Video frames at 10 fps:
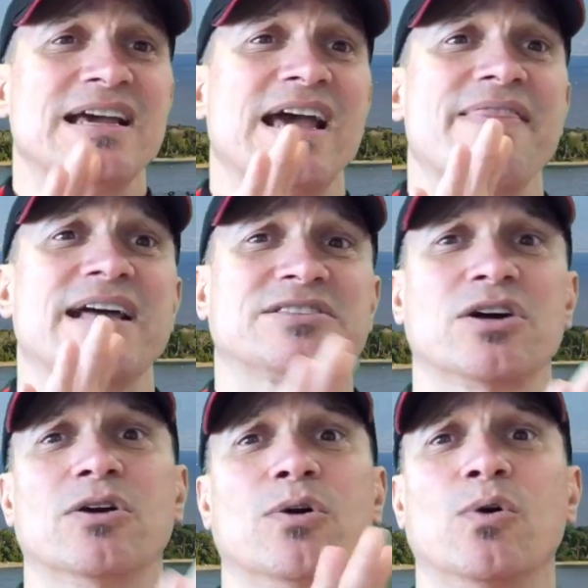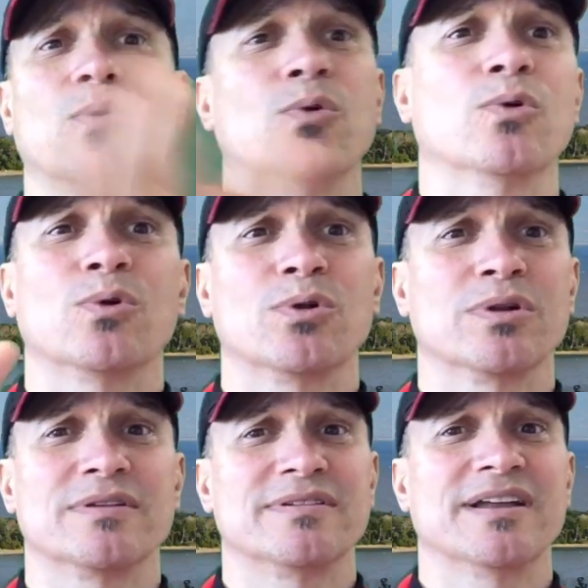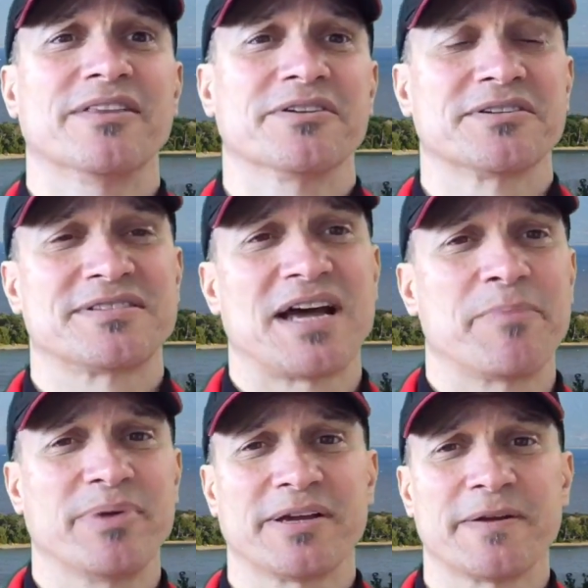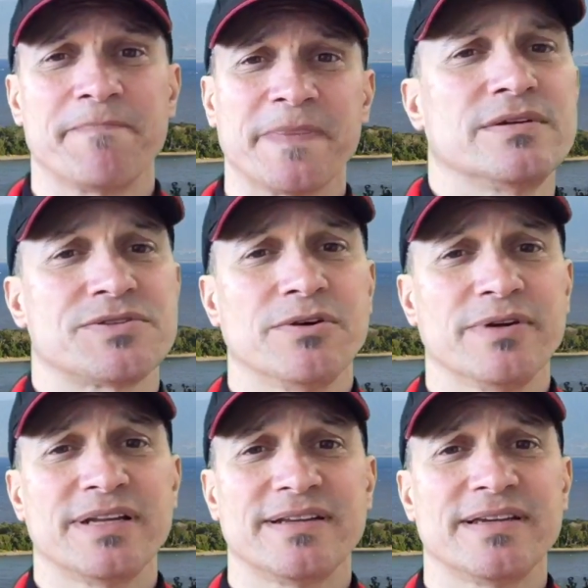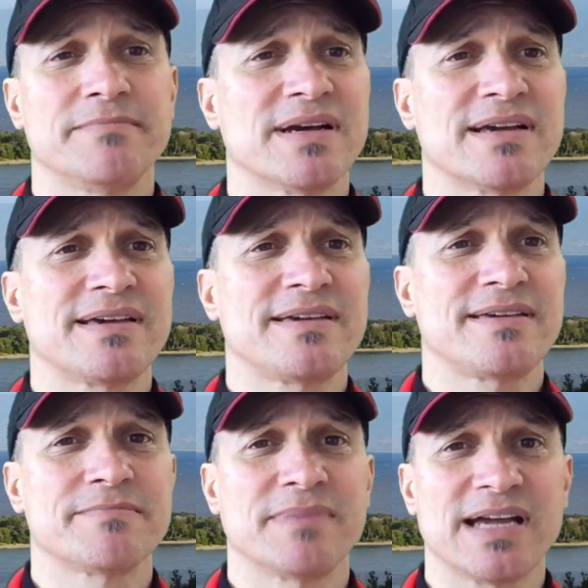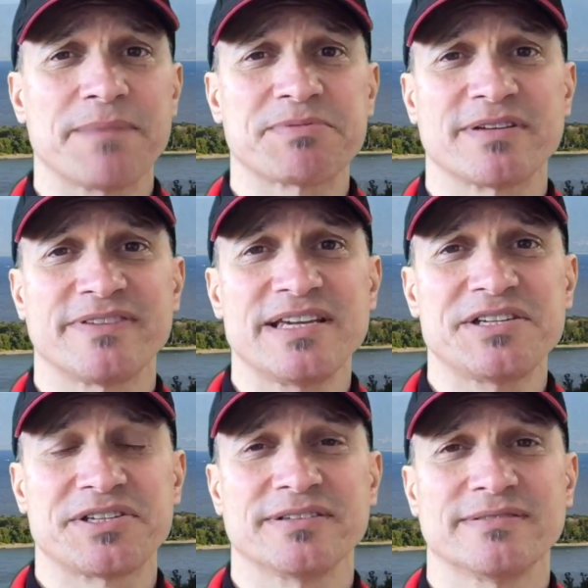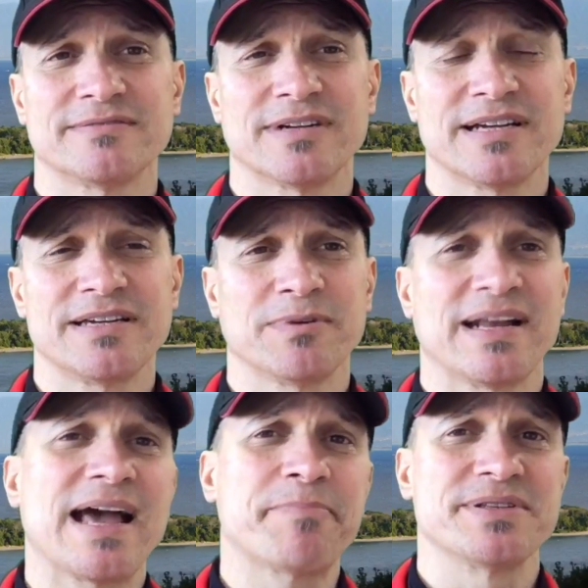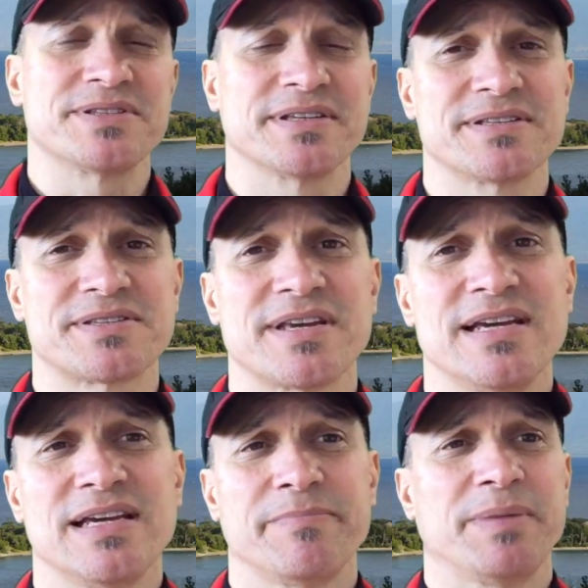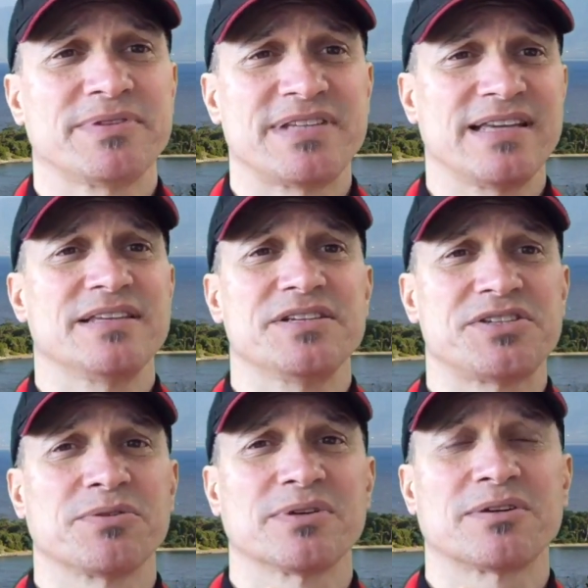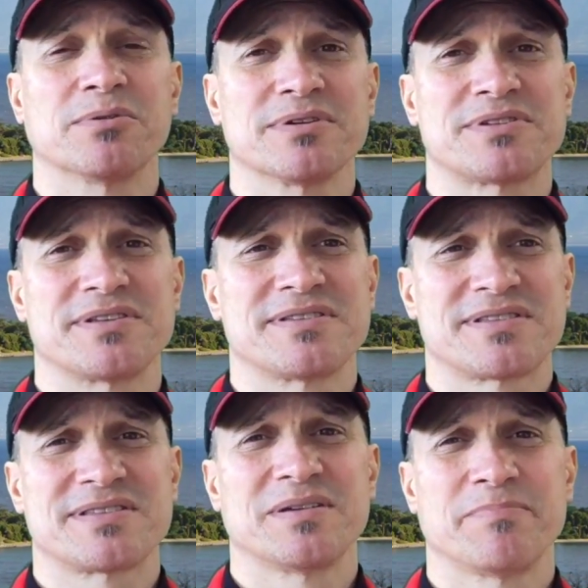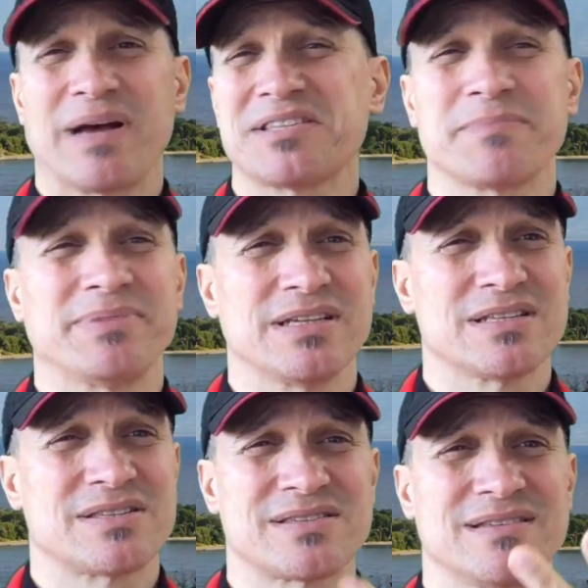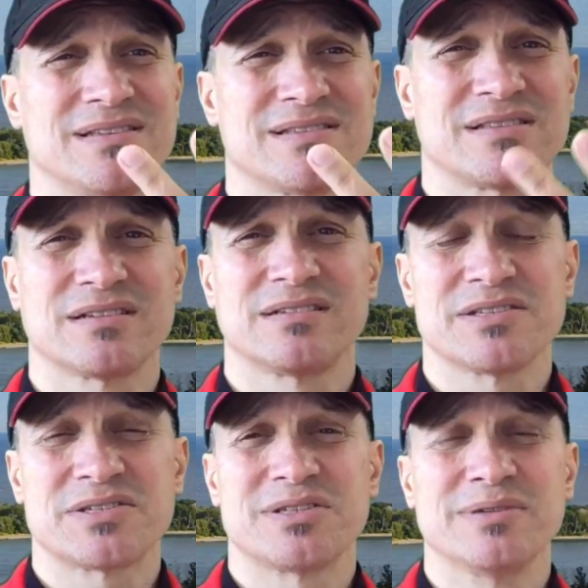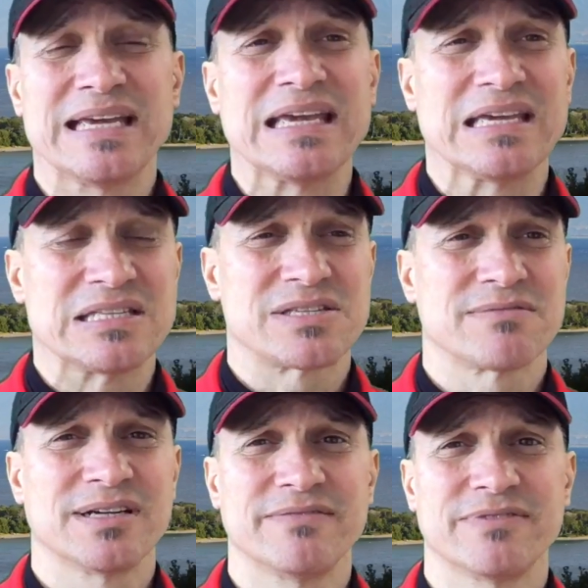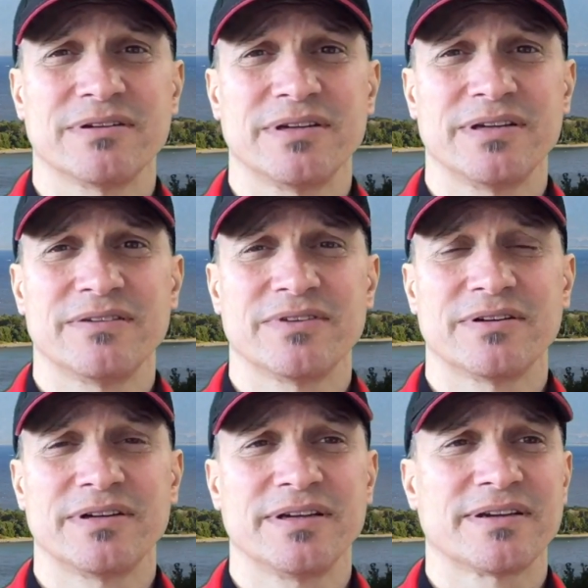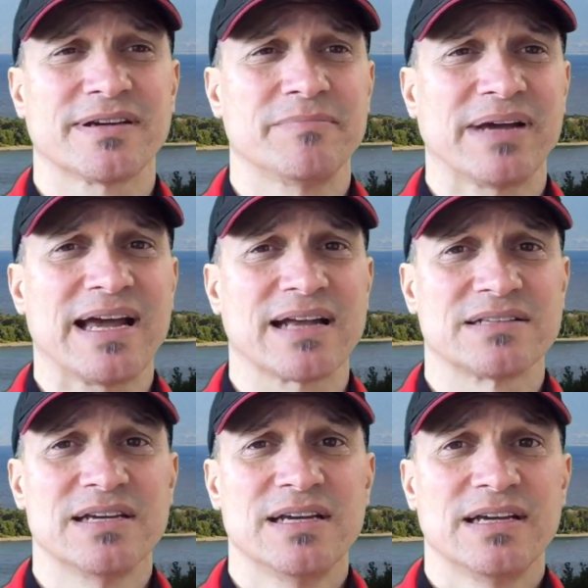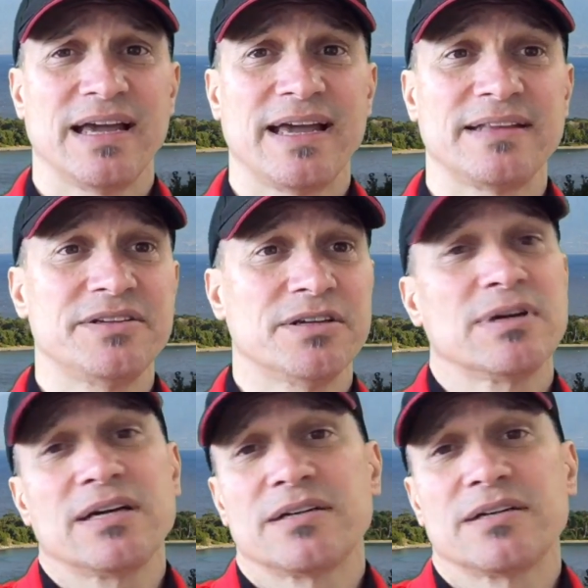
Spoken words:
And that's a whole nother topic. So in my observation, right, what happens is people take these short courses, possibly as little as 2 days, right? Very, very compact. And you know what?